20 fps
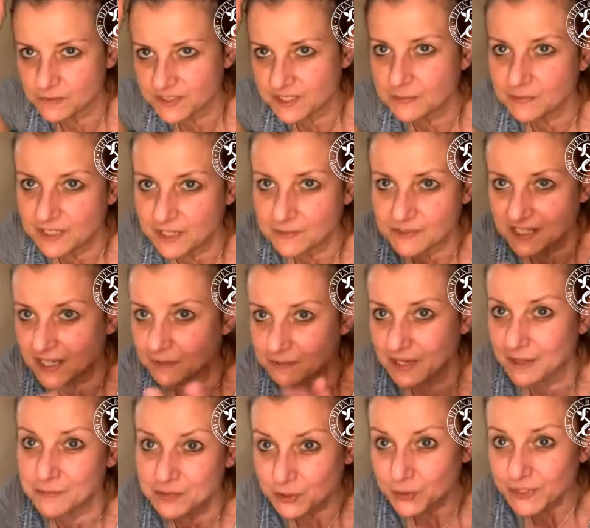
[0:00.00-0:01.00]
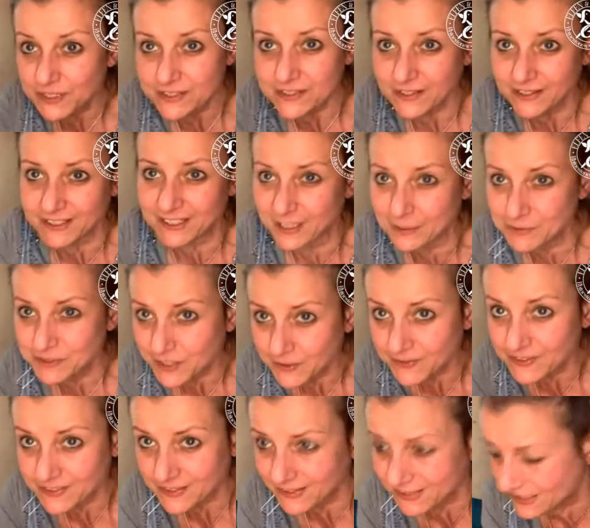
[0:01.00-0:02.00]
Sometimes I'm too excited. I'm so
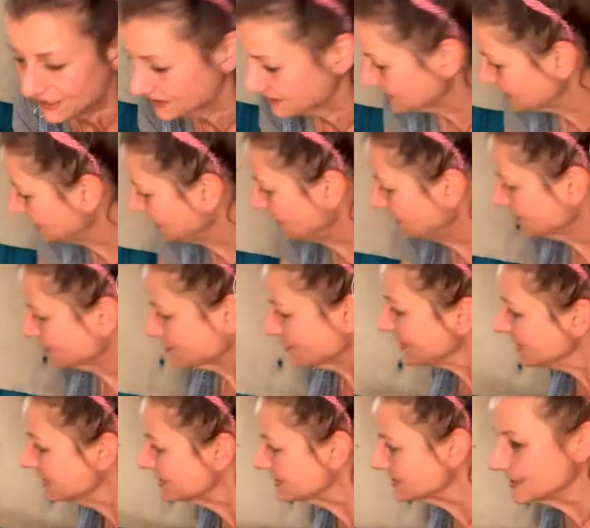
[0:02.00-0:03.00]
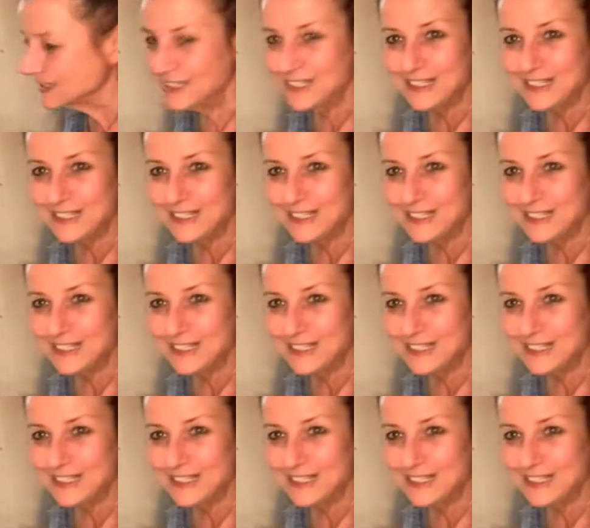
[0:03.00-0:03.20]
excited. Christ.